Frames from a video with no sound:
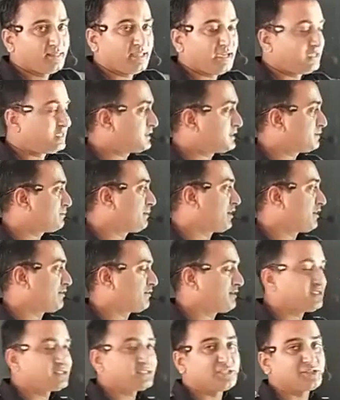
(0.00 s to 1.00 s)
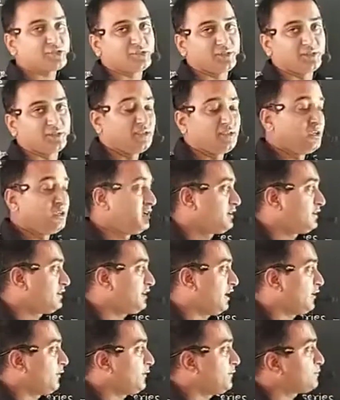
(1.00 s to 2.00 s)
That is the part of discussion.
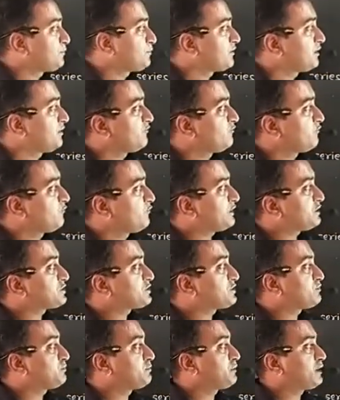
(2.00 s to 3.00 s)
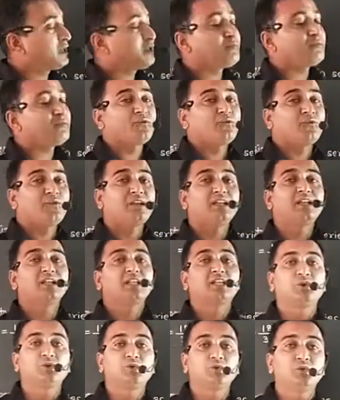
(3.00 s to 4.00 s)
Now, which bulb will
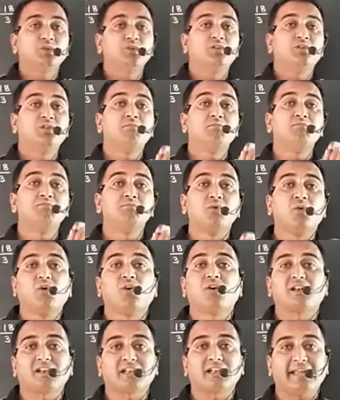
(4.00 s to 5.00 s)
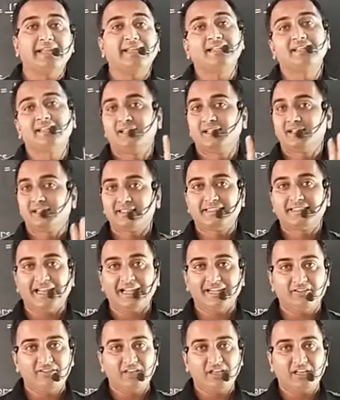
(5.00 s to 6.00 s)
give more light,
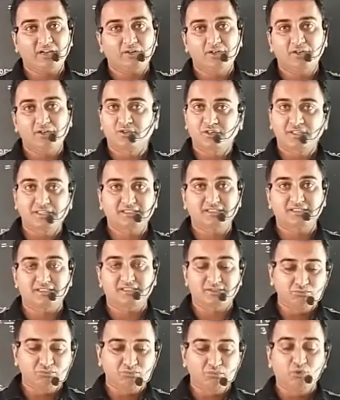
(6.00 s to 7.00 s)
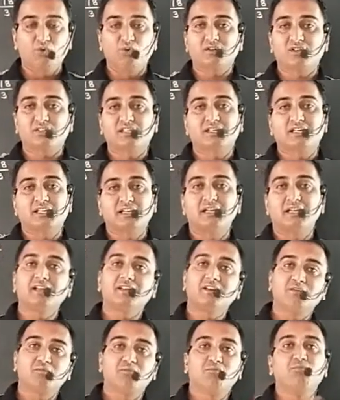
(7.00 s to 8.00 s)
that we are going to discuss. More the
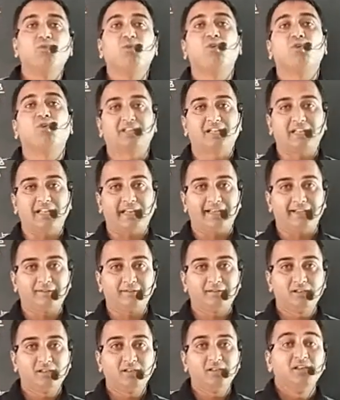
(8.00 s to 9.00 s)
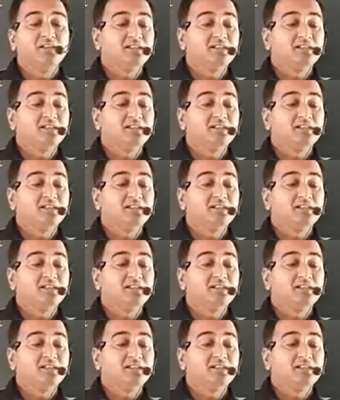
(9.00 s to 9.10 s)
current, more the light.